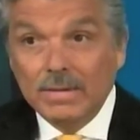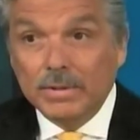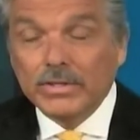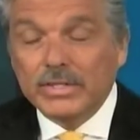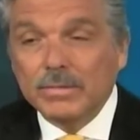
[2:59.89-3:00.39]

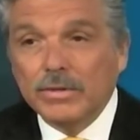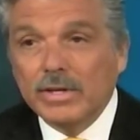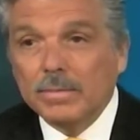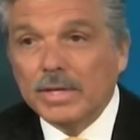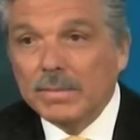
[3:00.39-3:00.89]
because
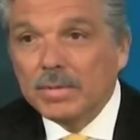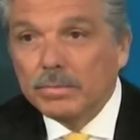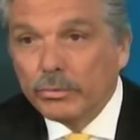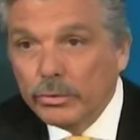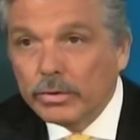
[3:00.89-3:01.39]
chemotherapy can be
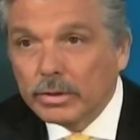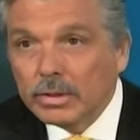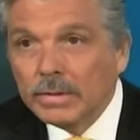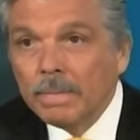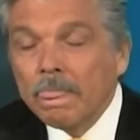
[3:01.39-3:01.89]

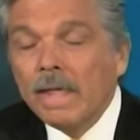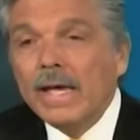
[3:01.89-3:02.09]
brutal.